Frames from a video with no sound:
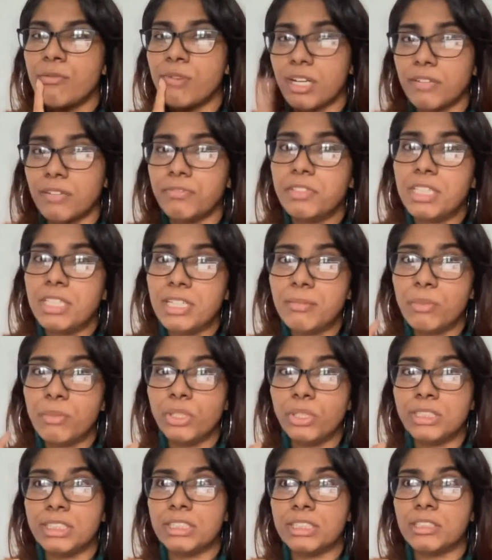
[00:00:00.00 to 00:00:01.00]
one of the
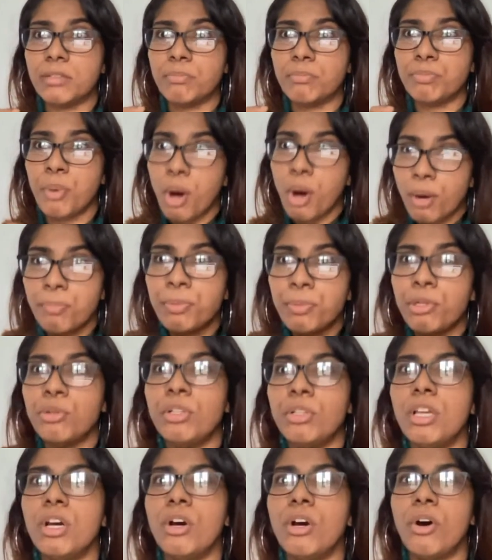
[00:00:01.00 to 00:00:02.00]
most
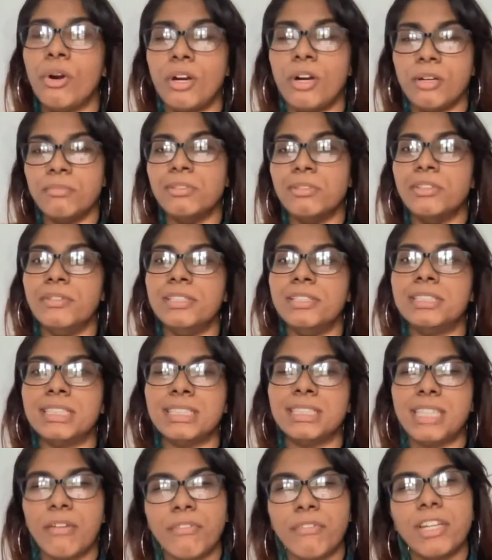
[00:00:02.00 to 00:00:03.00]
popular horror movies
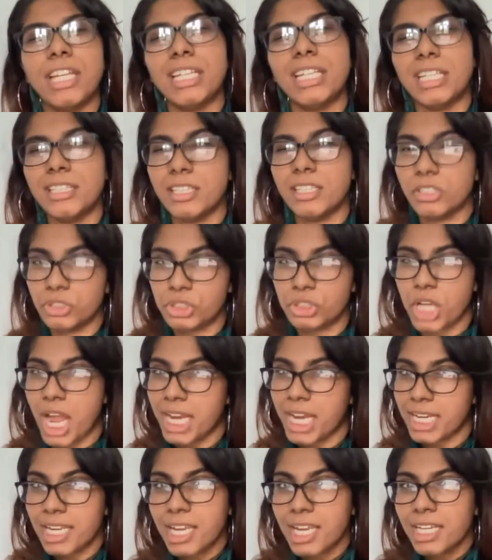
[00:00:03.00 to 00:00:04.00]
is definitely The
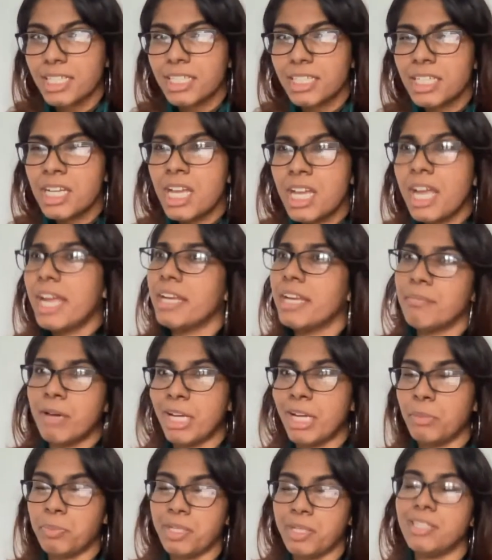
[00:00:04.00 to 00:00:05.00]
Shining, in
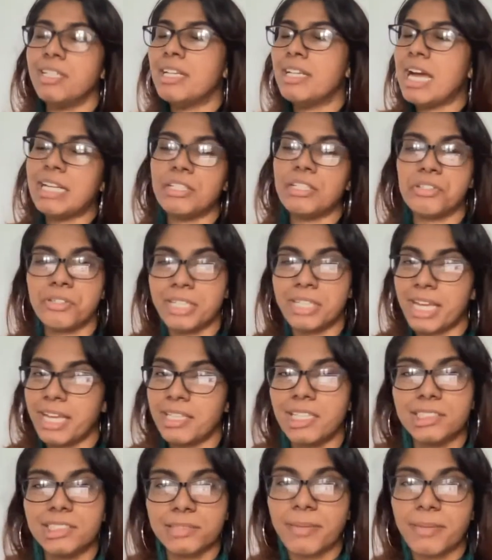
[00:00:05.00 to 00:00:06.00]
my opinion. I don't know,
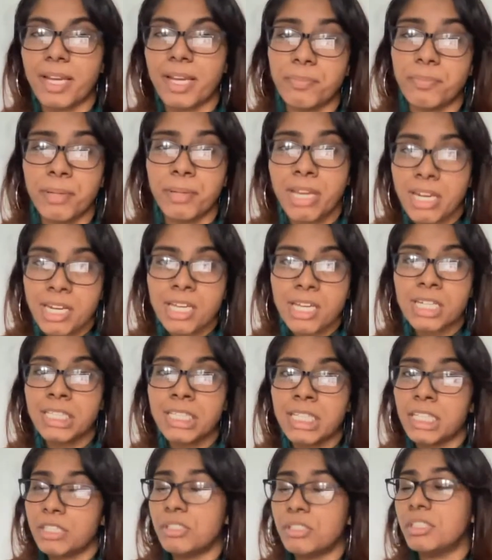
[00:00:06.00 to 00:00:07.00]
again, that's my
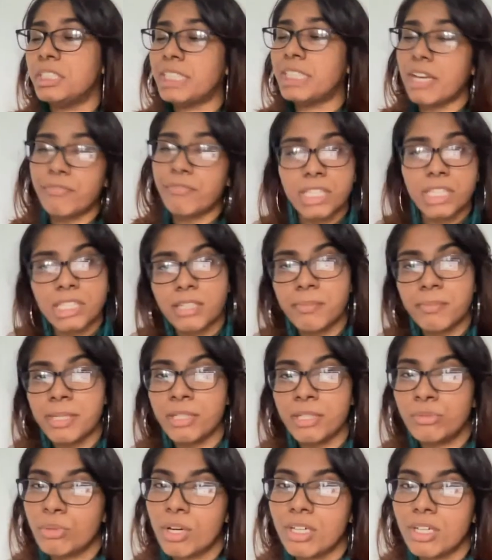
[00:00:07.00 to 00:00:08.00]
opinion. It could definitely
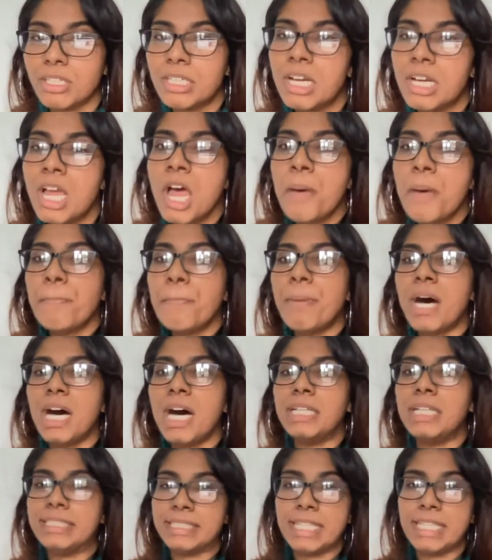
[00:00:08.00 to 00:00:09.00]
be wrong.
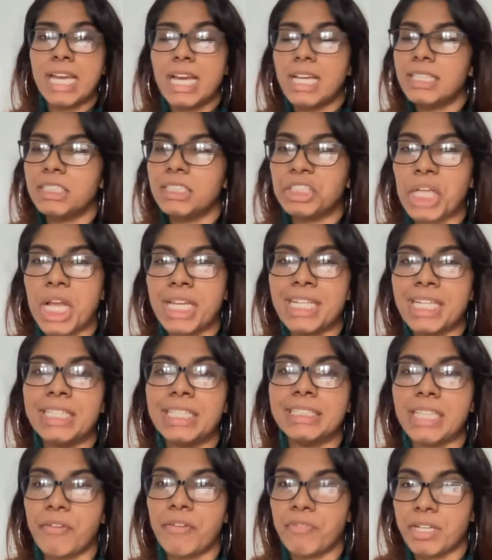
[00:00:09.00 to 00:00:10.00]
But yeah, The Shining
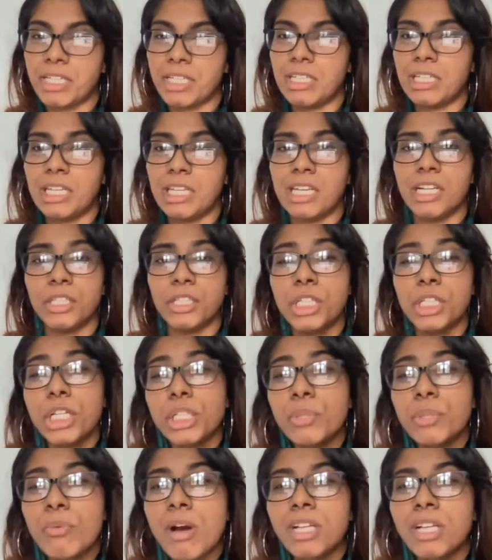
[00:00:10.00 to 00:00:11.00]
is definitely a
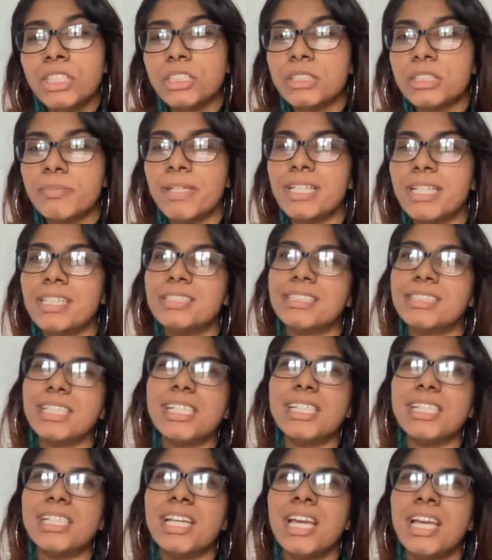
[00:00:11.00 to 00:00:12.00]
good one just because
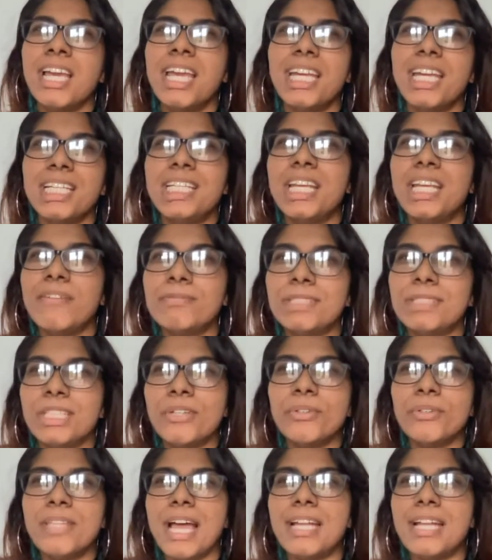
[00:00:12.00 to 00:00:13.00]
it gives
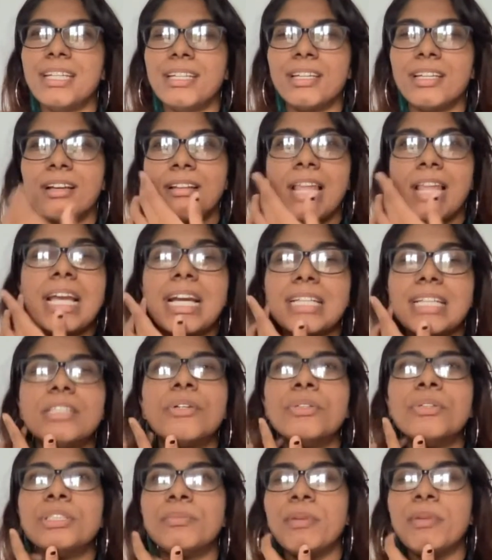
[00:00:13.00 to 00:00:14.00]
you that, like I
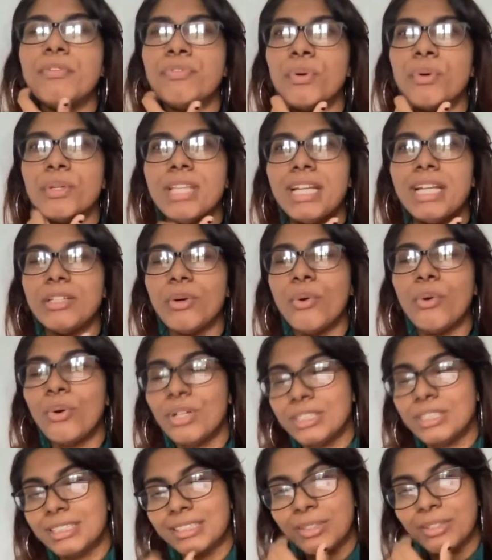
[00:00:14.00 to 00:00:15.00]
told you before, that
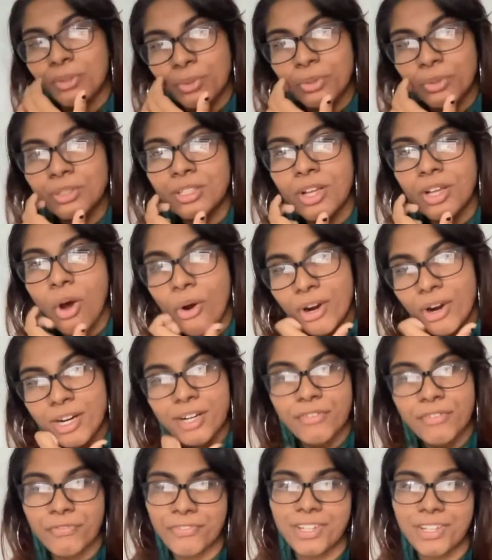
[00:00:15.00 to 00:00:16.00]
old school
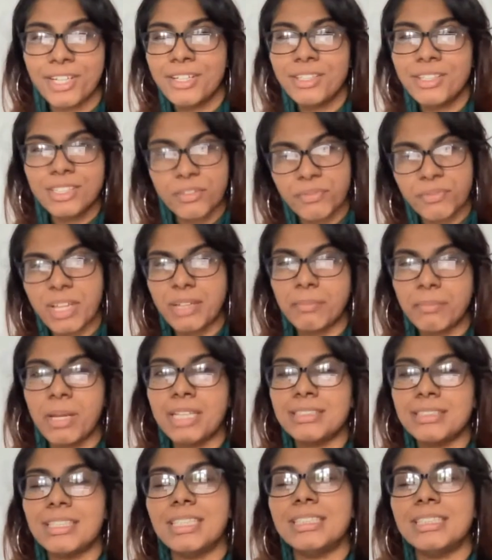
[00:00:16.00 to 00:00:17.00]
horror feel, if that
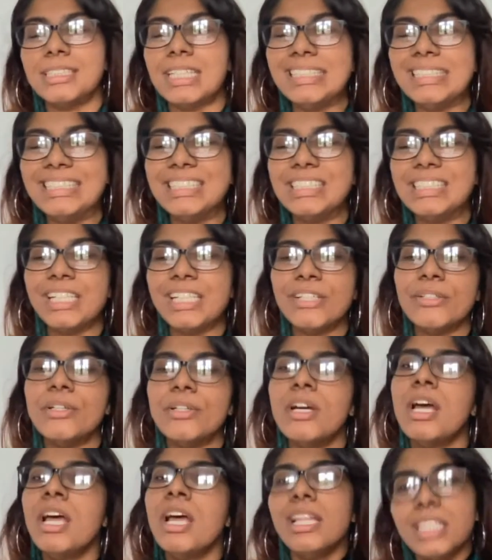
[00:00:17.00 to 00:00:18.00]
makes any sense to
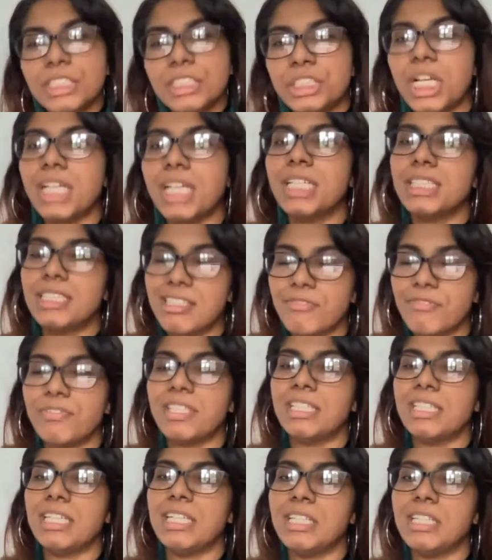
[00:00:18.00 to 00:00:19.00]
you. The Shining
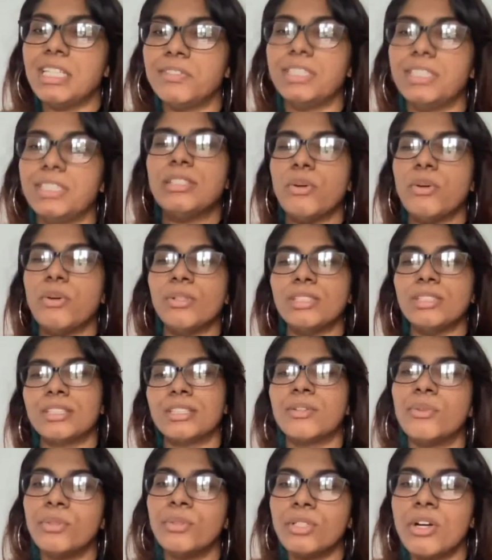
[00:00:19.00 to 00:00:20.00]
definitely gives this old
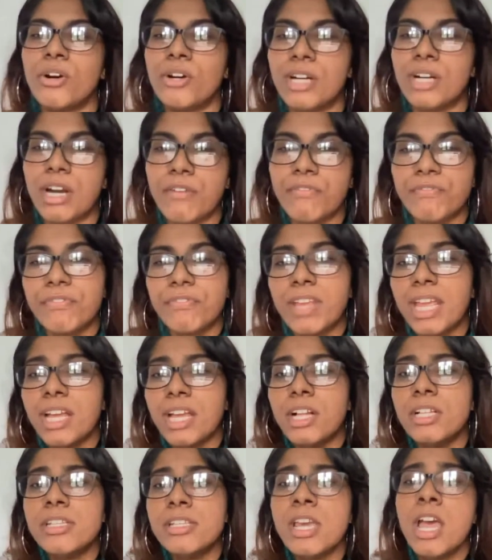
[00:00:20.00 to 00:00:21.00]
school horror
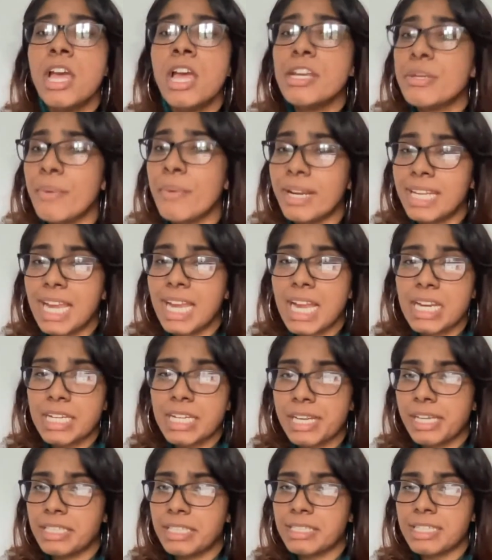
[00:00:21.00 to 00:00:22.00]
feel.
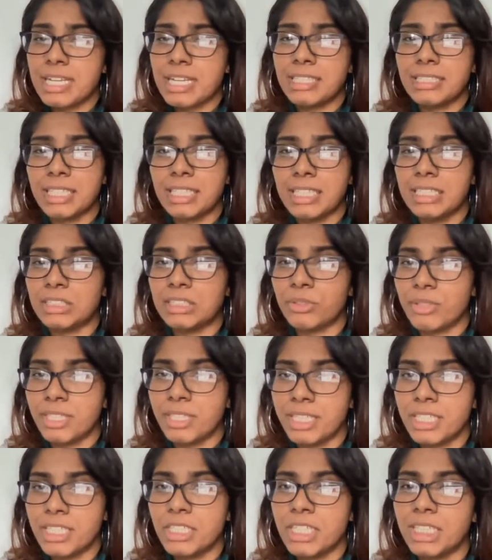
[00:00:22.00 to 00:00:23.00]
28 Days Later is
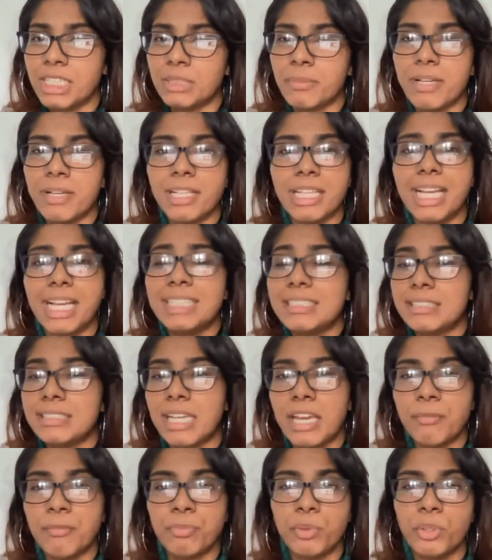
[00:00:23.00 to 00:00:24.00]
really good as well.
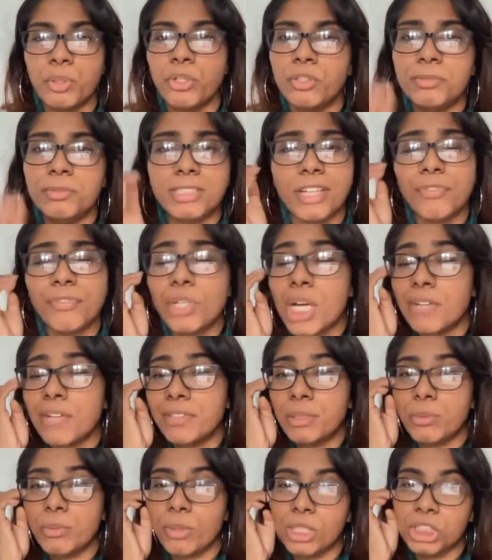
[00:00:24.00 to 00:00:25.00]
Escape Rooms. If you
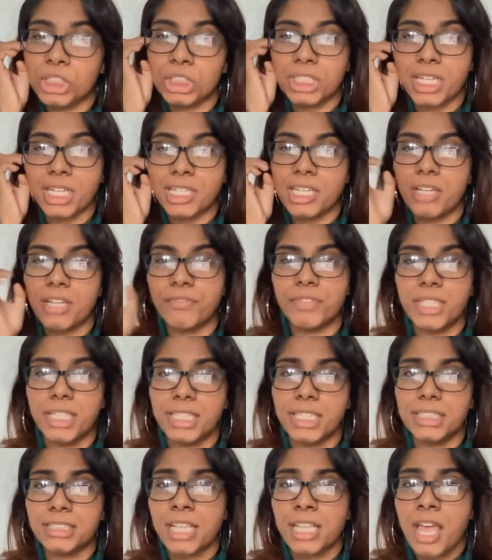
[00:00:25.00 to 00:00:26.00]
haven't watched any of
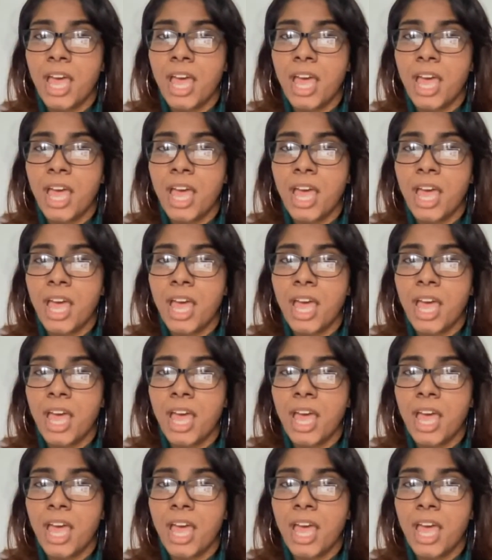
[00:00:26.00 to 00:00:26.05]
these,